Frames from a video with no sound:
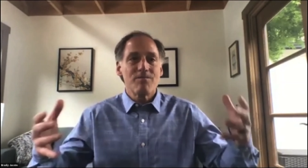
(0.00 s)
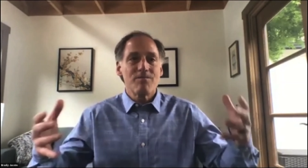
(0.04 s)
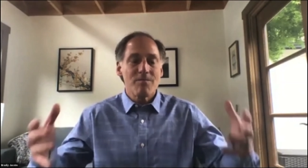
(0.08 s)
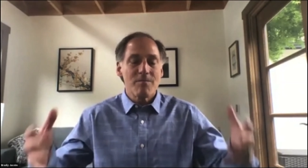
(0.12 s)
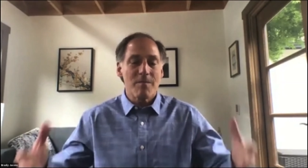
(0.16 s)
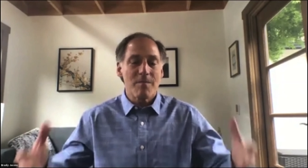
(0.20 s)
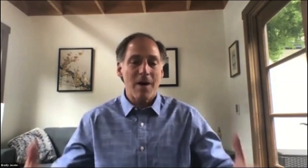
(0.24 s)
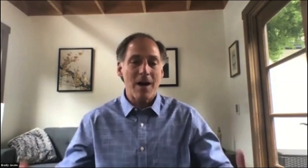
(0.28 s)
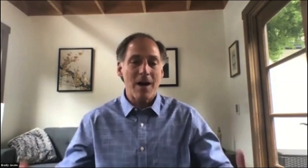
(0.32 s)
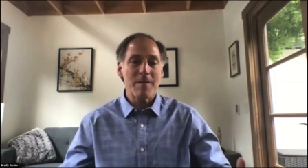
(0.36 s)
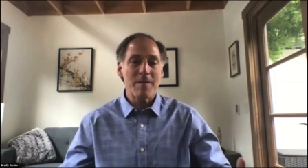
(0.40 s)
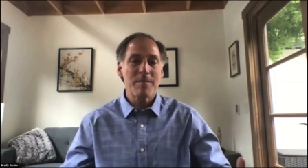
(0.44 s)

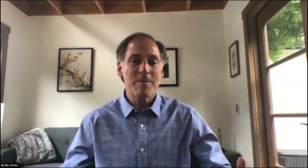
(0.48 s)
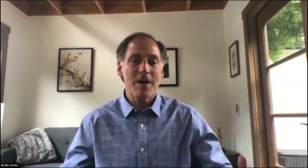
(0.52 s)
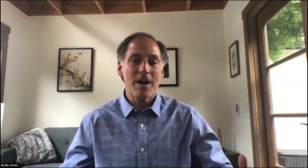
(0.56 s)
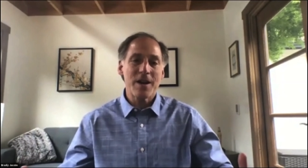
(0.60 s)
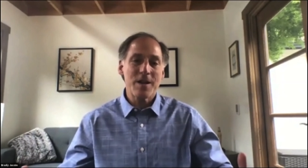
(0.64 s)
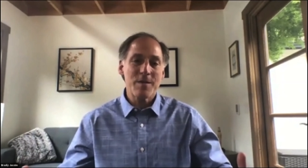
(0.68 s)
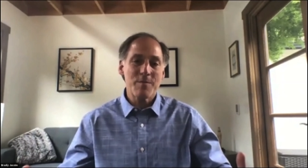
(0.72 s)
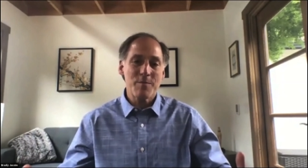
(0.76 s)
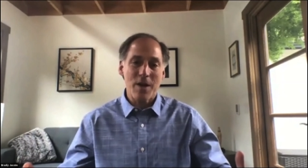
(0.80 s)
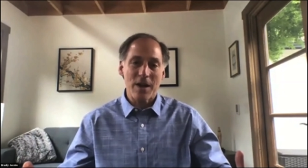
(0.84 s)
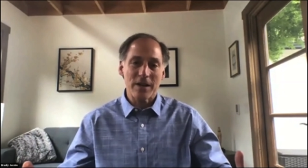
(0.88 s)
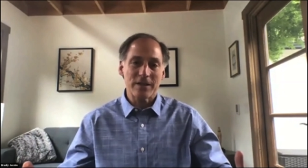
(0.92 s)
mind
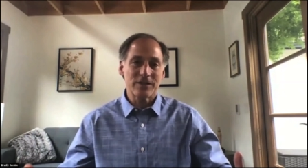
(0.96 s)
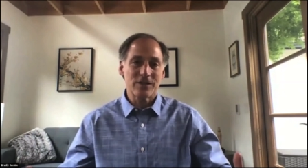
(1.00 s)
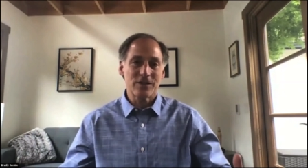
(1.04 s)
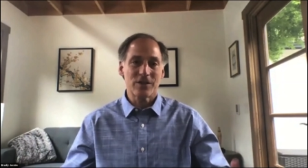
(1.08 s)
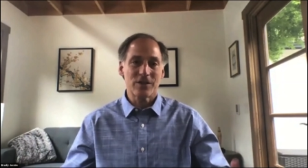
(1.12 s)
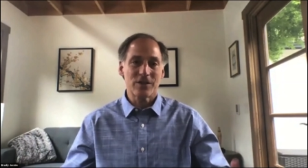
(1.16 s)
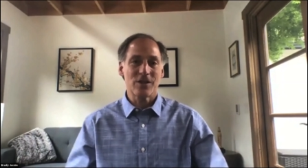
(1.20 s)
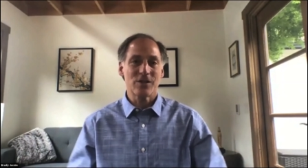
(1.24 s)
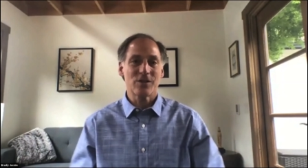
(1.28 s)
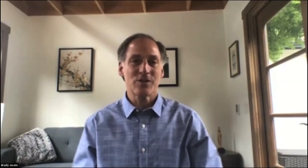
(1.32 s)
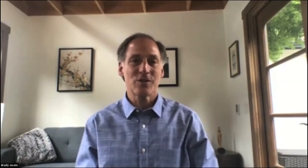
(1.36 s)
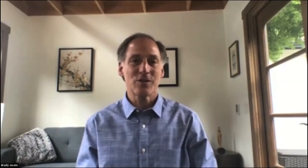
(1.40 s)
body
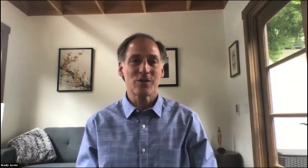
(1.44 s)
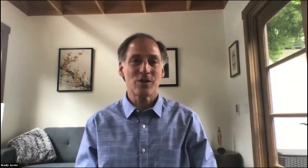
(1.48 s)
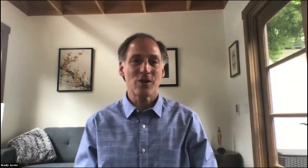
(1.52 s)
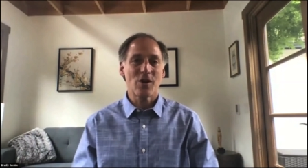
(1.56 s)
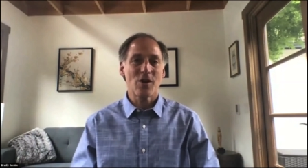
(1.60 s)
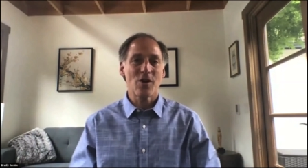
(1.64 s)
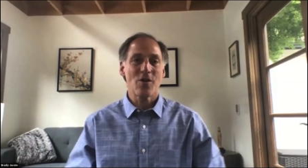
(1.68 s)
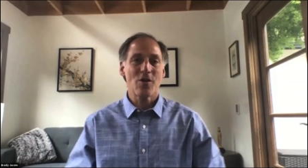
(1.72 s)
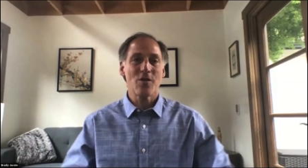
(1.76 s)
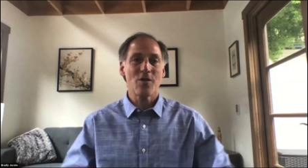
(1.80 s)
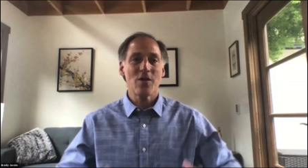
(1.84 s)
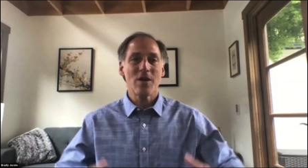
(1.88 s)
practices you
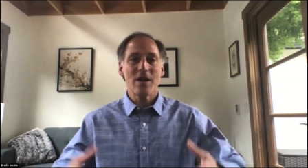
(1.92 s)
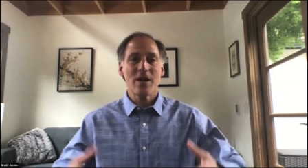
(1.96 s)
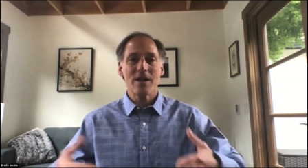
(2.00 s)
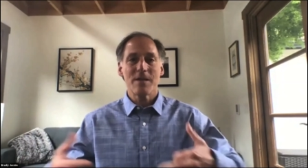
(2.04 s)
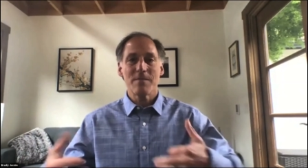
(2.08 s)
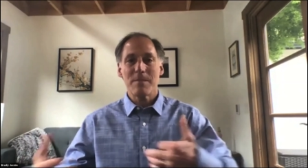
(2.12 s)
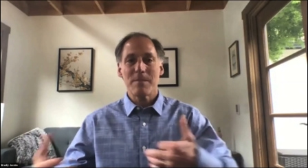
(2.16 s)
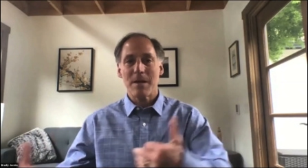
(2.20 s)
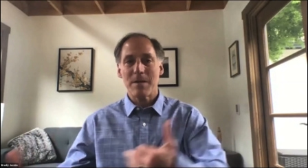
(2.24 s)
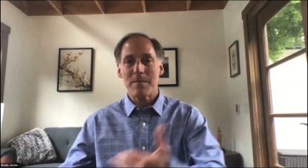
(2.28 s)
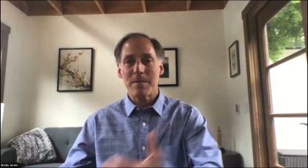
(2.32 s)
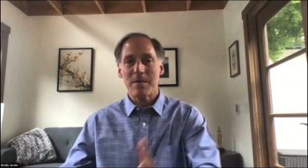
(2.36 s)
know
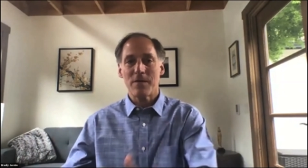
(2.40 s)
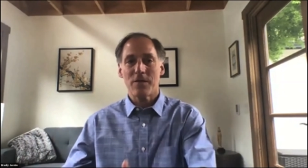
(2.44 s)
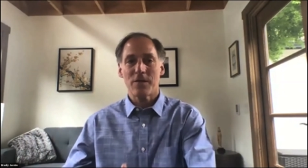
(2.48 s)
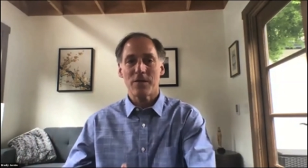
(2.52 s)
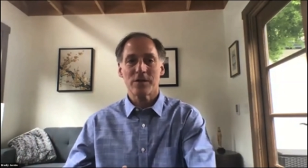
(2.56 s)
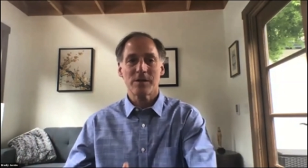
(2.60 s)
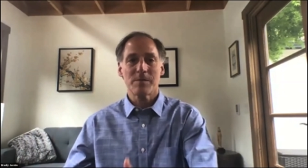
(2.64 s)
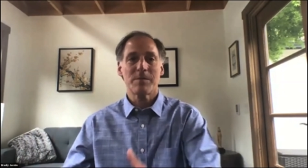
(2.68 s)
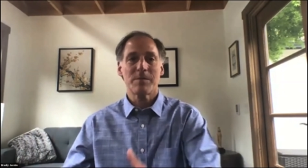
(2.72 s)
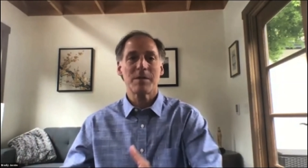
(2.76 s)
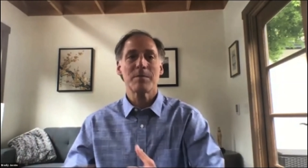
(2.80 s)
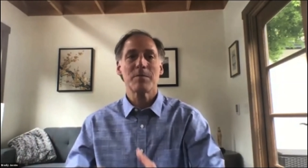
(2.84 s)
maybe for
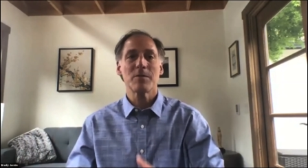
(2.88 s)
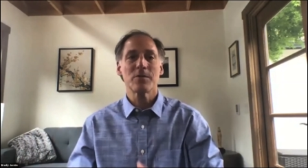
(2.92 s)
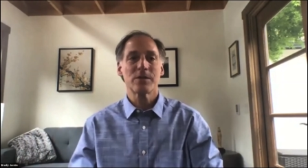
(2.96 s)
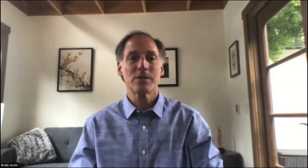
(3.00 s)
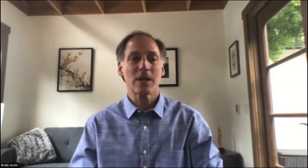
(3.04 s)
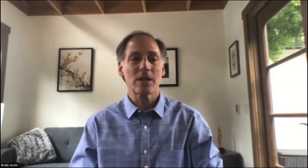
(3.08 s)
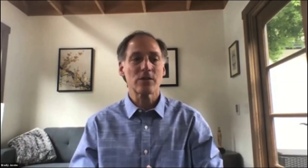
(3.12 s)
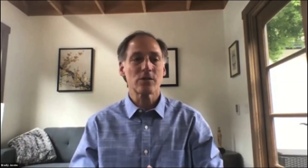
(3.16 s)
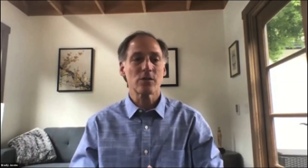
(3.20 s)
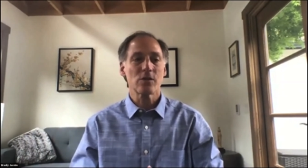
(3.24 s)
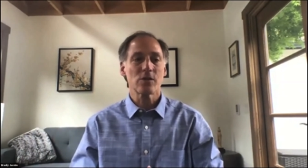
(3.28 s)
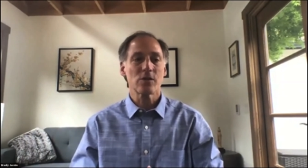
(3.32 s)
some people it's
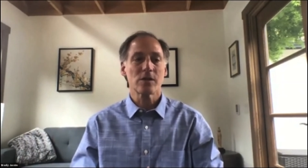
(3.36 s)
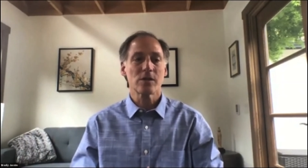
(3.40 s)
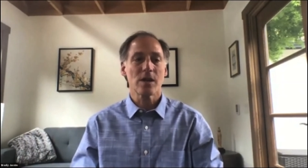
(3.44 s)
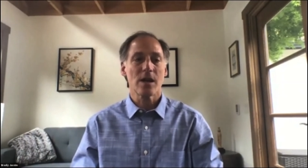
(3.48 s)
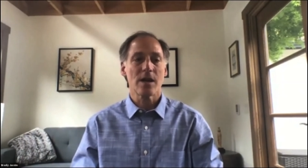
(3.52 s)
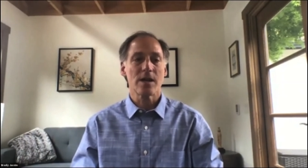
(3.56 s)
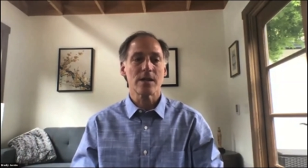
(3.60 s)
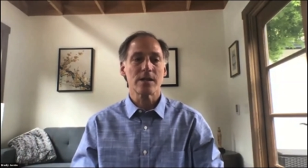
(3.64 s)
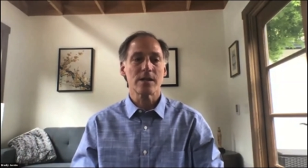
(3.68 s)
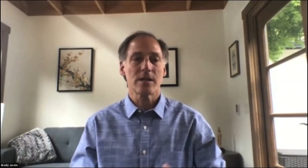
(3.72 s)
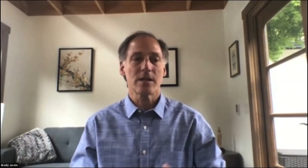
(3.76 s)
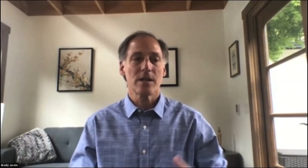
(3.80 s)

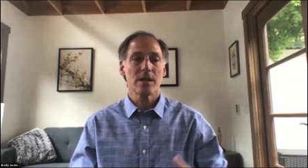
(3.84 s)
exercise